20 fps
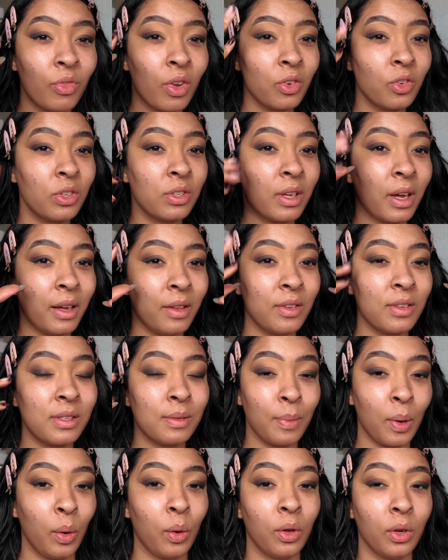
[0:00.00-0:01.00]
just like the
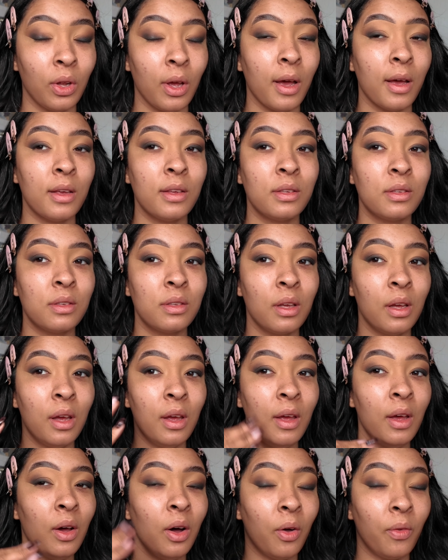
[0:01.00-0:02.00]
smokiness
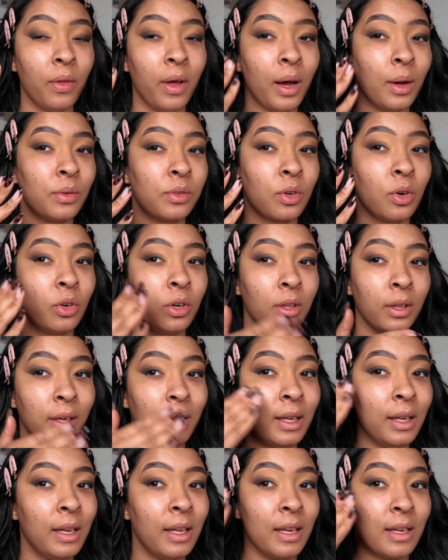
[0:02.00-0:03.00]
on the outer corner. Like
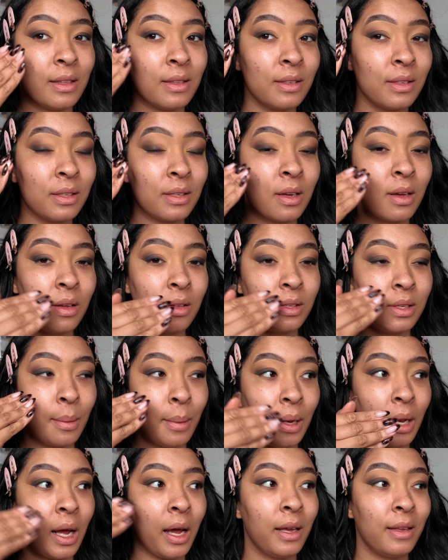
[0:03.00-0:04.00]
it needs to be
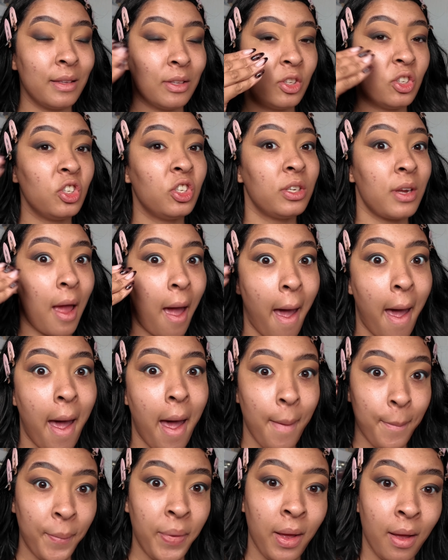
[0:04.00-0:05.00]
nice and
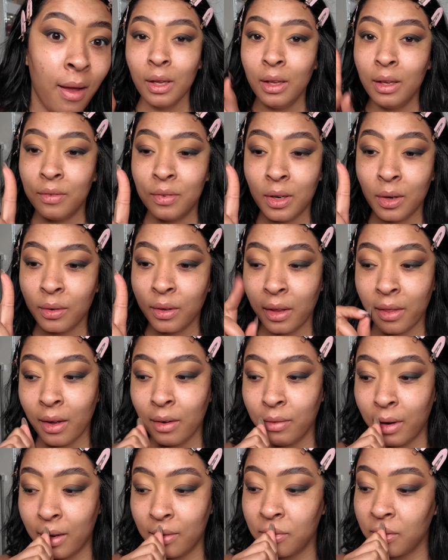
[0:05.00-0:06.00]
sharp. If you don't get that
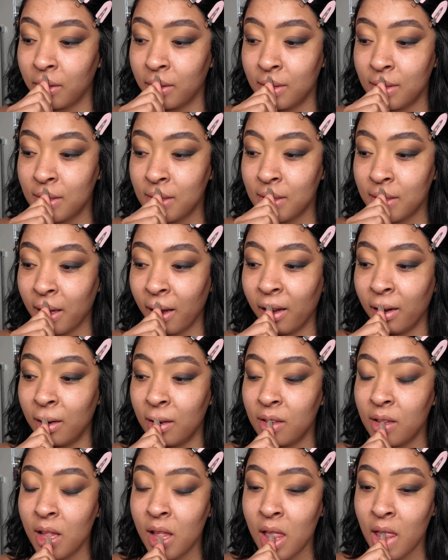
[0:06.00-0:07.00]
reference, then
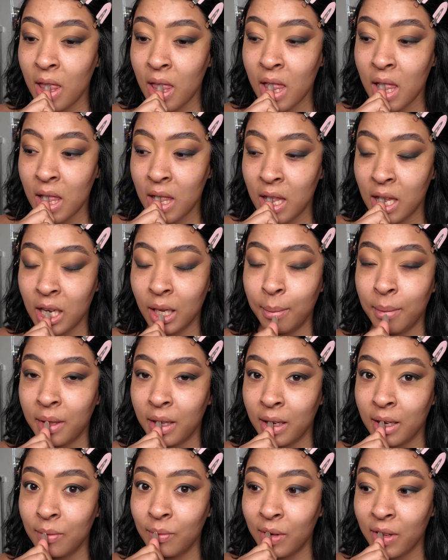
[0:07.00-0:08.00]
you're going to be
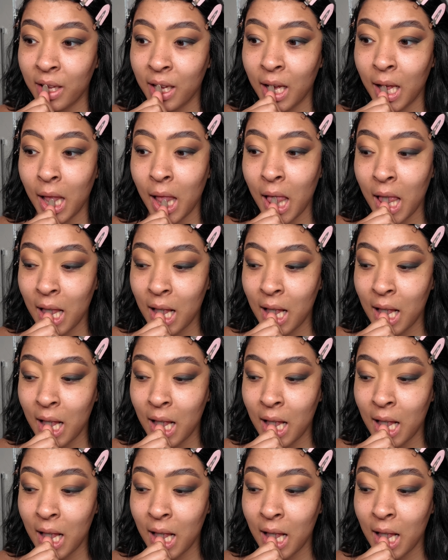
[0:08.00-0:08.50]
thinking, what the hell?